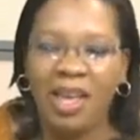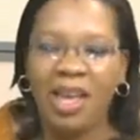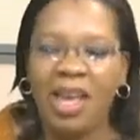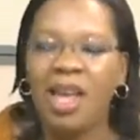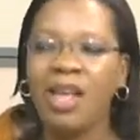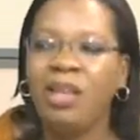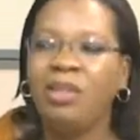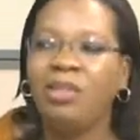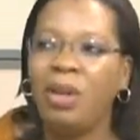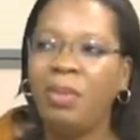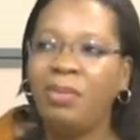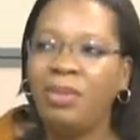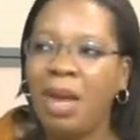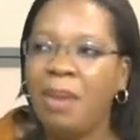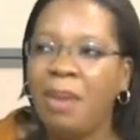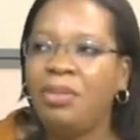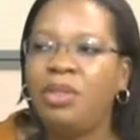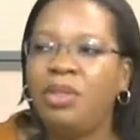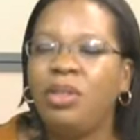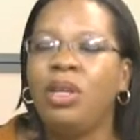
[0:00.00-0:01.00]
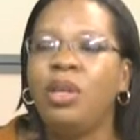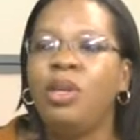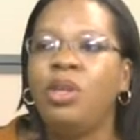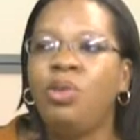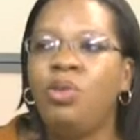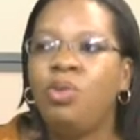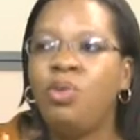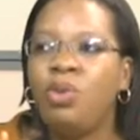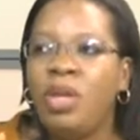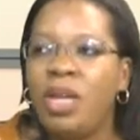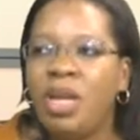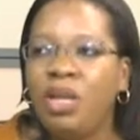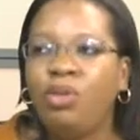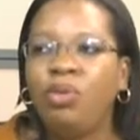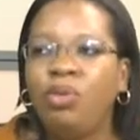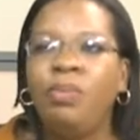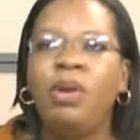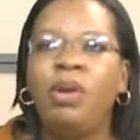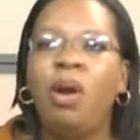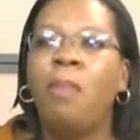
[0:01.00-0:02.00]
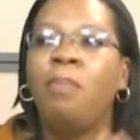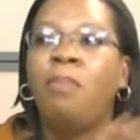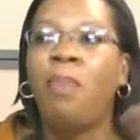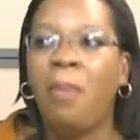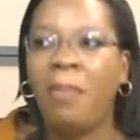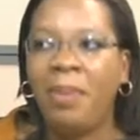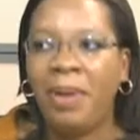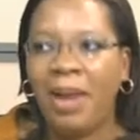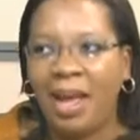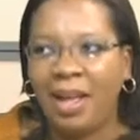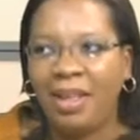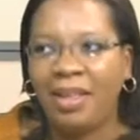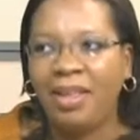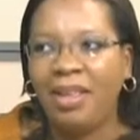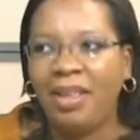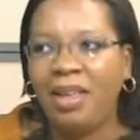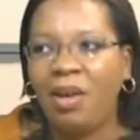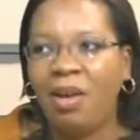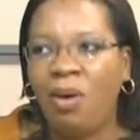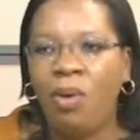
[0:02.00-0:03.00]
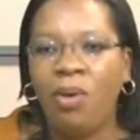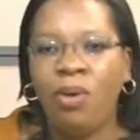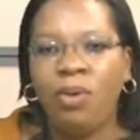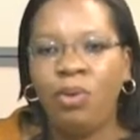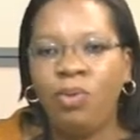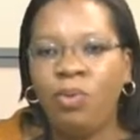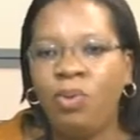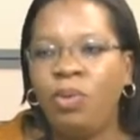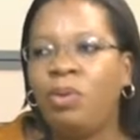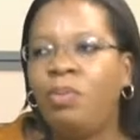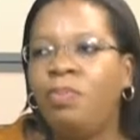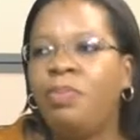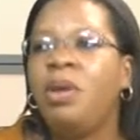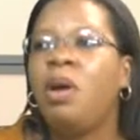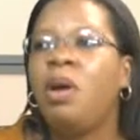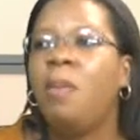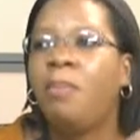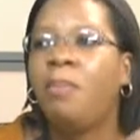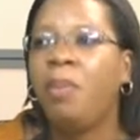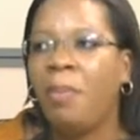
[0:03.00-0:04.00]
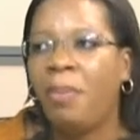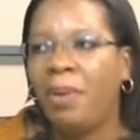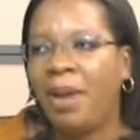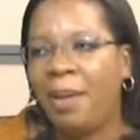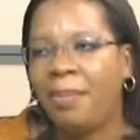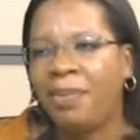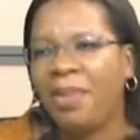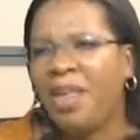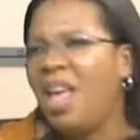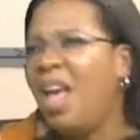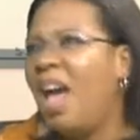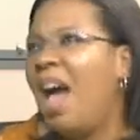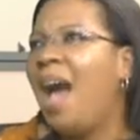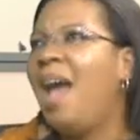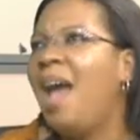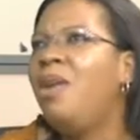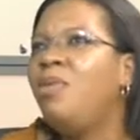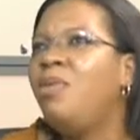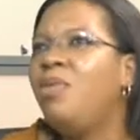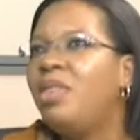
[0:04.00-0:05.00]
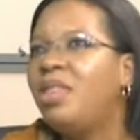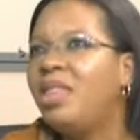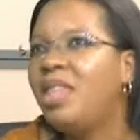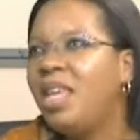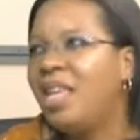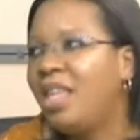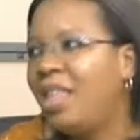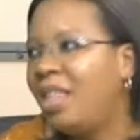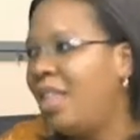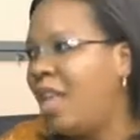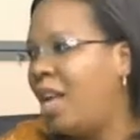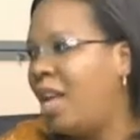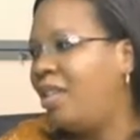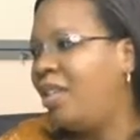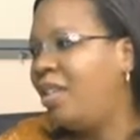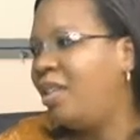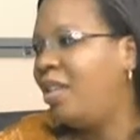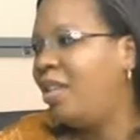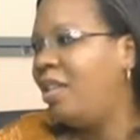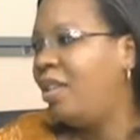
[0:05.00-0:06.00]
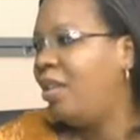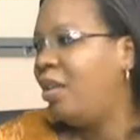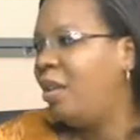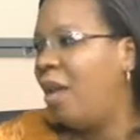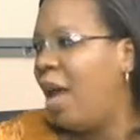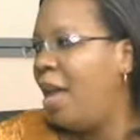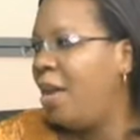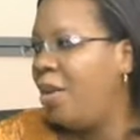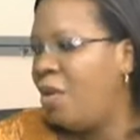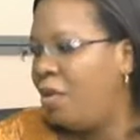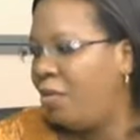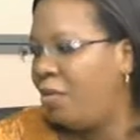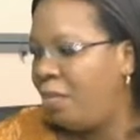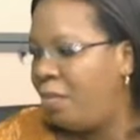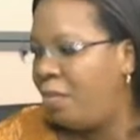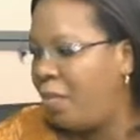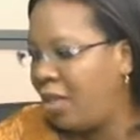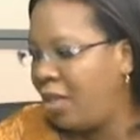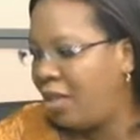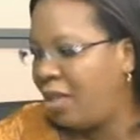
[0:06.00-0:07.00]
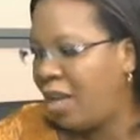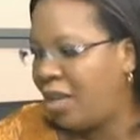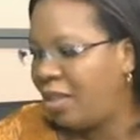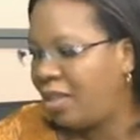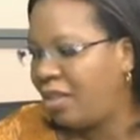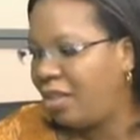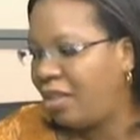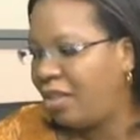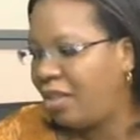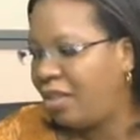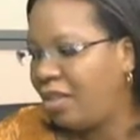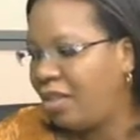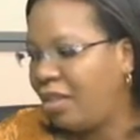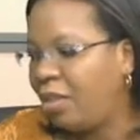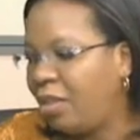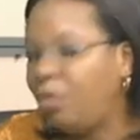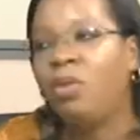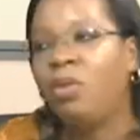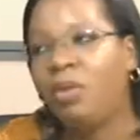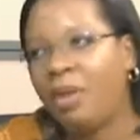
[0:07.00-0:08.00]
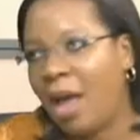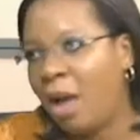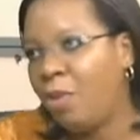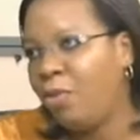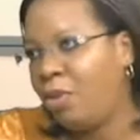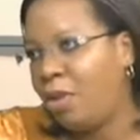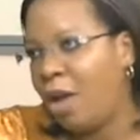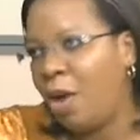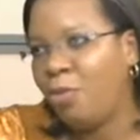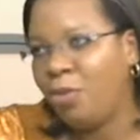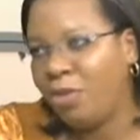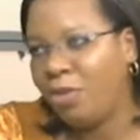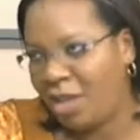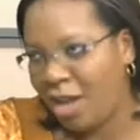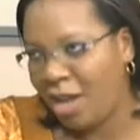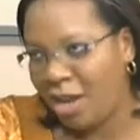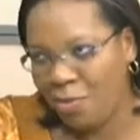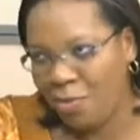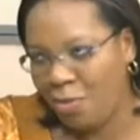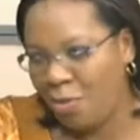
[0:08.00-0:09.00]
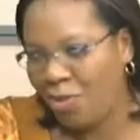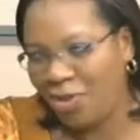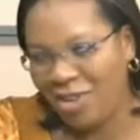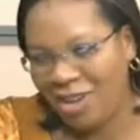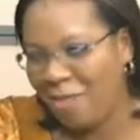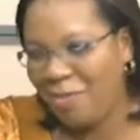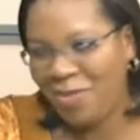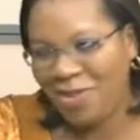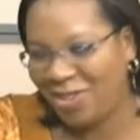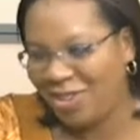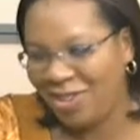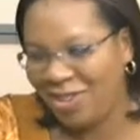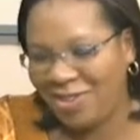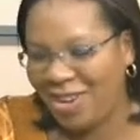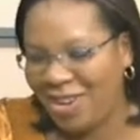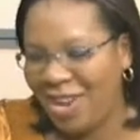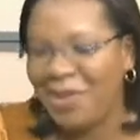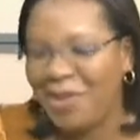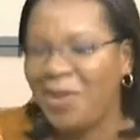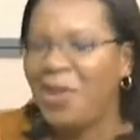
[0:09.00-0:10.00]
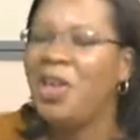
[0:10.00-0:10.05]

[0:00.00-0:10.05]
Sometimes you need to be unpopular or you would be unpopular. I don't think that any of the ministers no, I w- I won't say anymore. Let me just leave it that way.